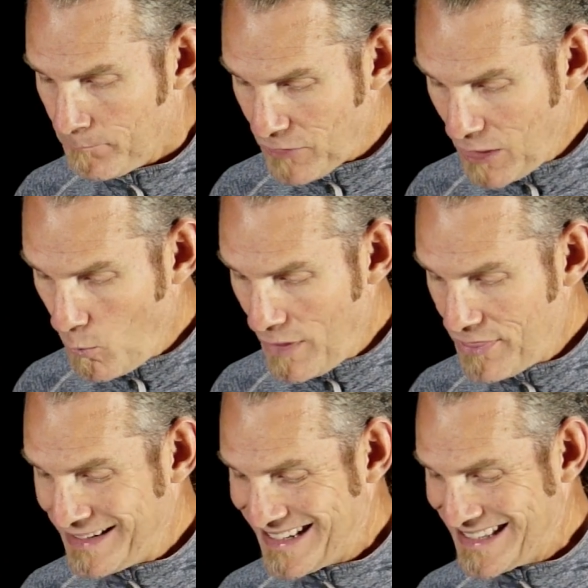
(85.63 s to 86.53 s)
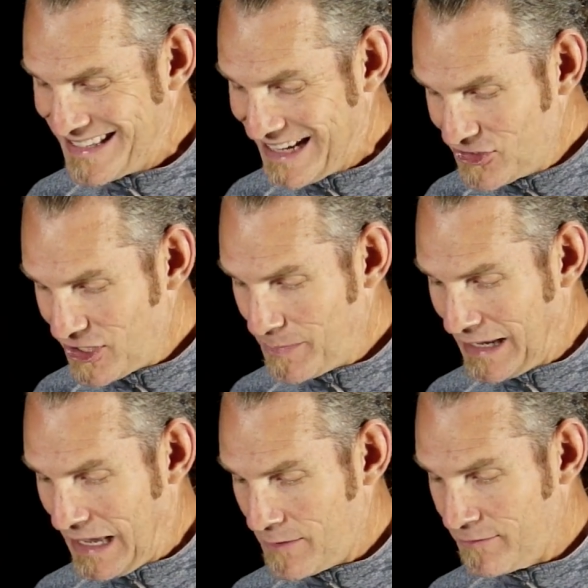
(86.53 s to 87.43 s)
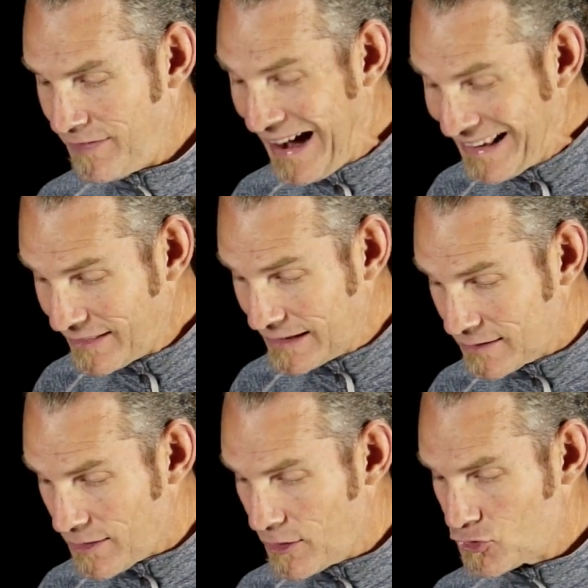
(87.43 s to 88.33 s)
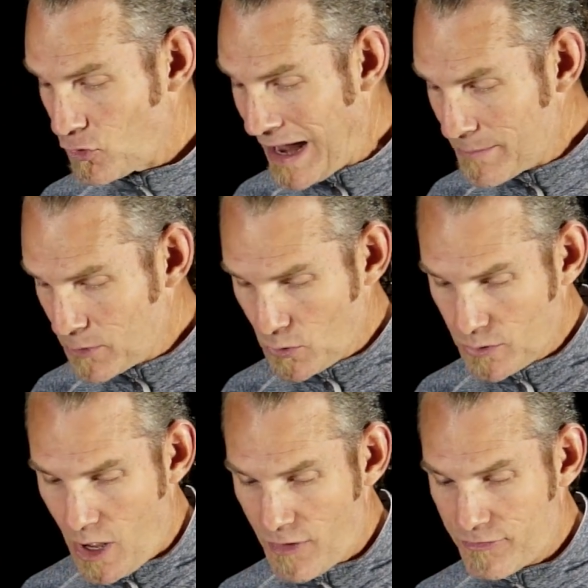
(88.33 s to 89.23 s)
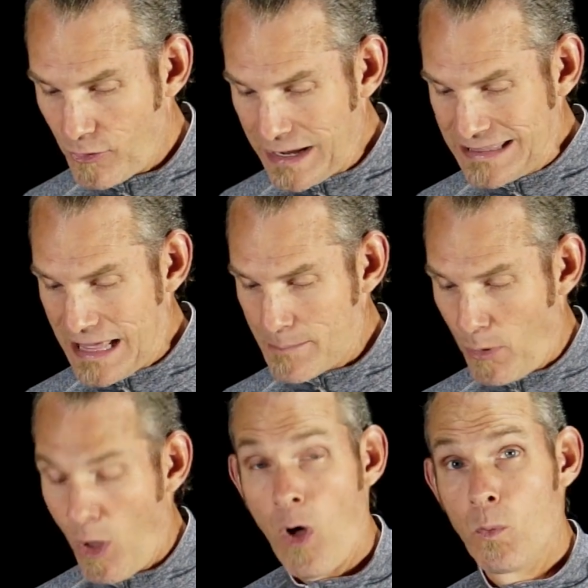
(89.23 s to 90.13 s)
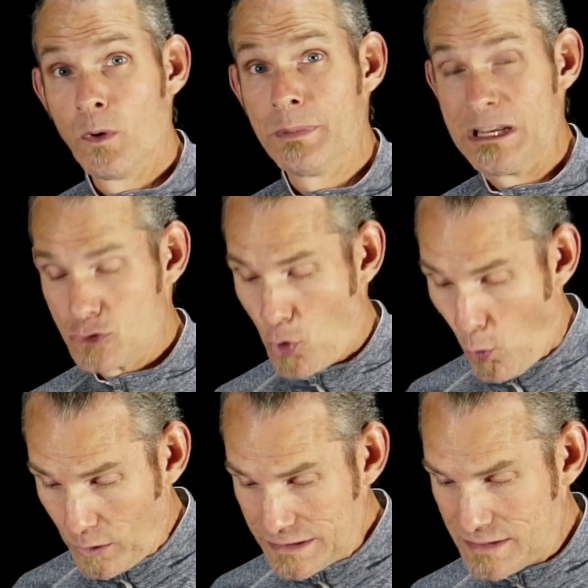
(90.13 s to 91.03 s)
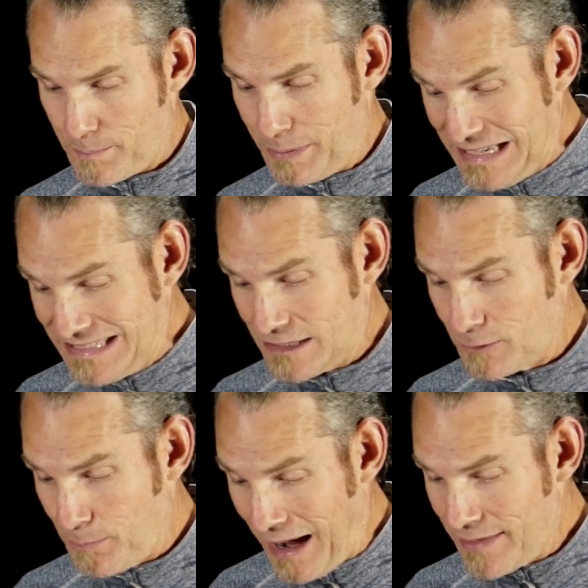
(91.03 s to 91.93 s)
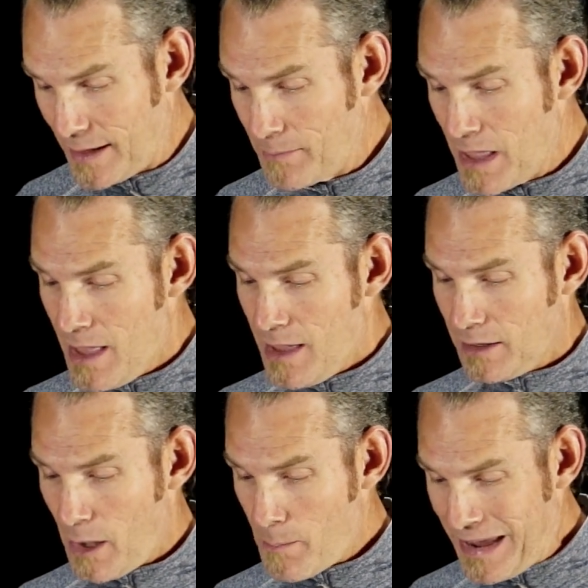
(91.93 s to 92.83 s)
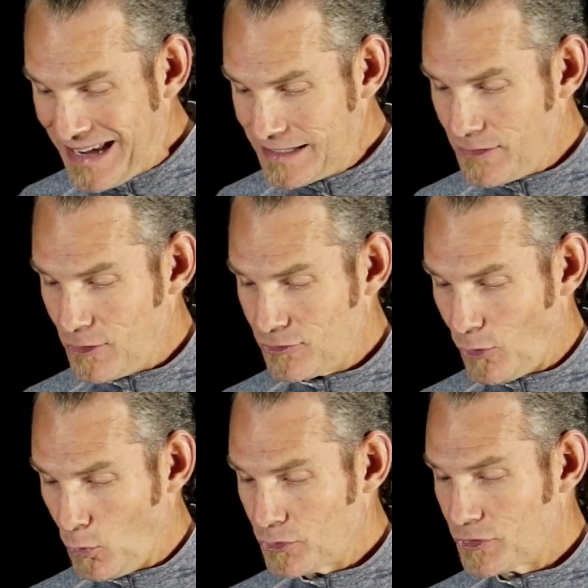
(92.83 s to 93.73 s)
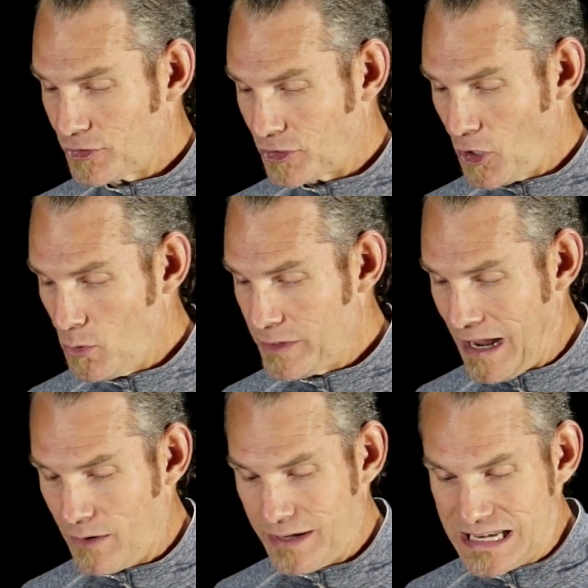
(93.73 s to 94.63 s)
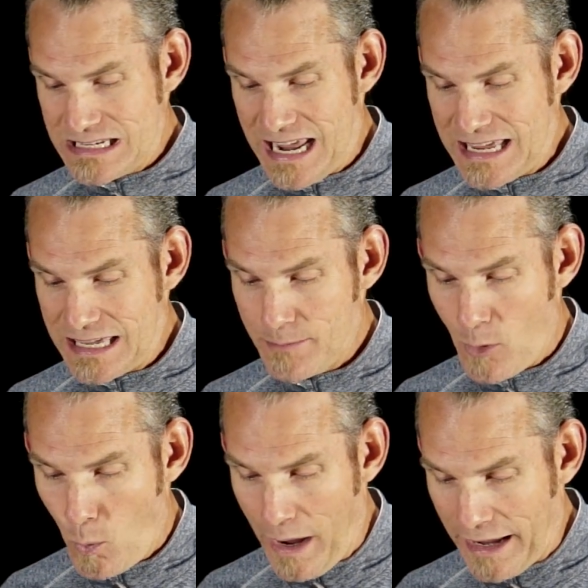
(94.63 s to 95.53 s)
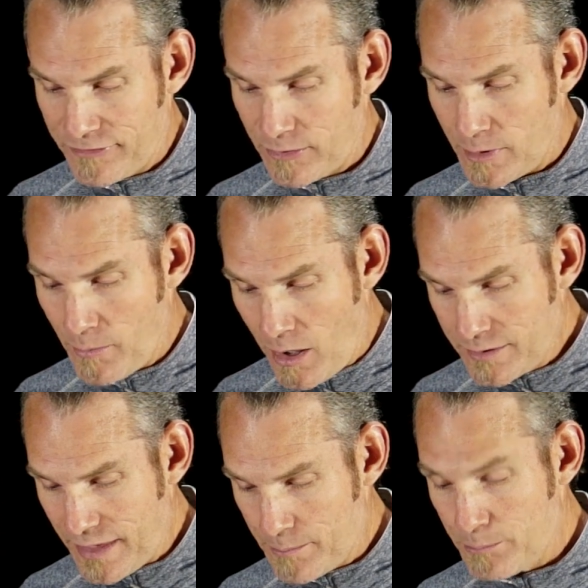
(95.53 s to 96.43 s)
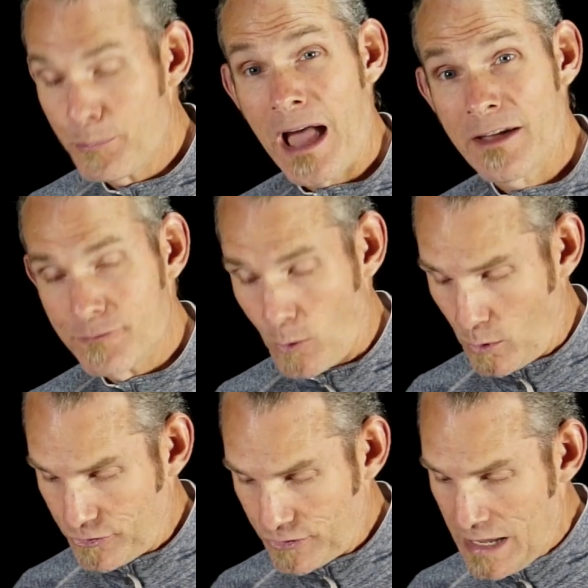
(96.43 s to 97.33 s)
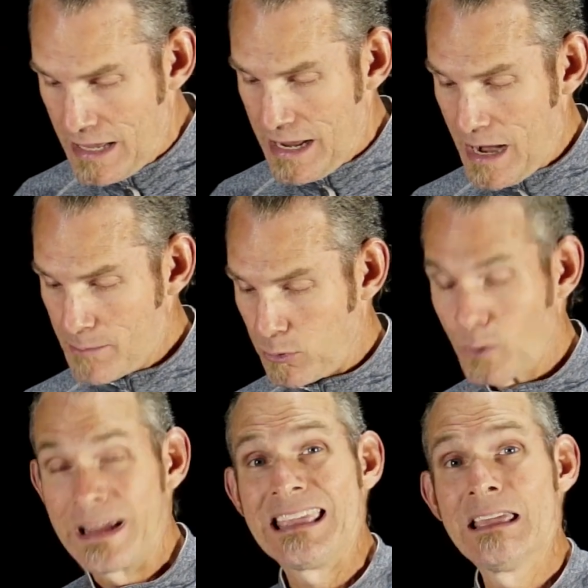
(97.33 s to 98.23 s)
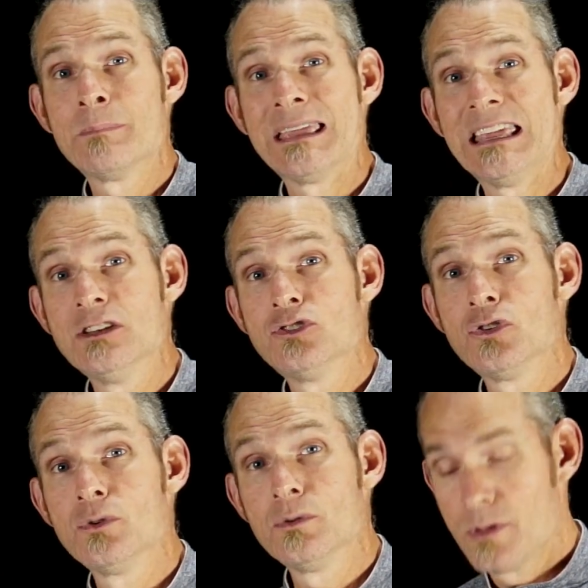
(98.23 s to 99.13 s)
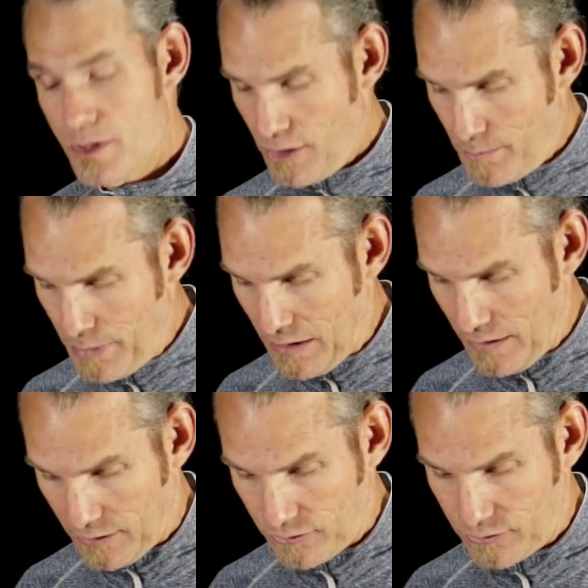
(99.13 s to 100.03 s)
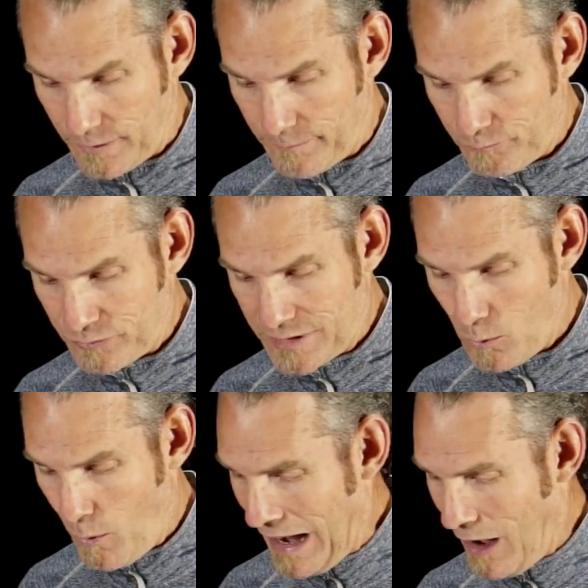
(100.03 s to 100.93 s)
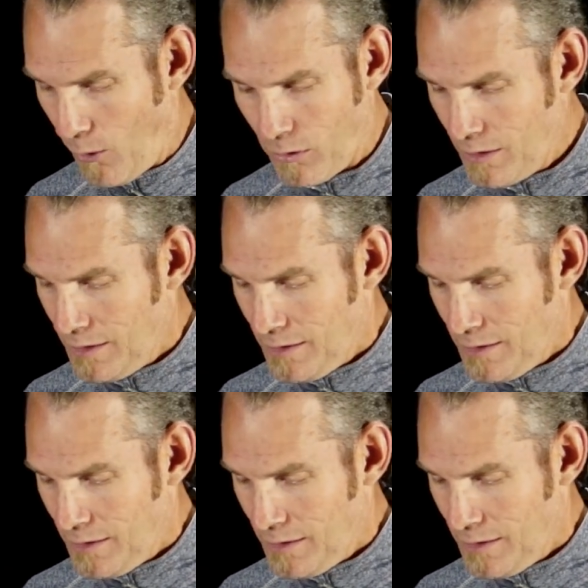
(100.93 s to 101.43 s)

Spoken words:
And when the dissension became violent, the tribune, afraid that Paul would be torn to pieces by them, commanded the soldiers to go down and take him away from among them by force and bring him into the barracks. Wow.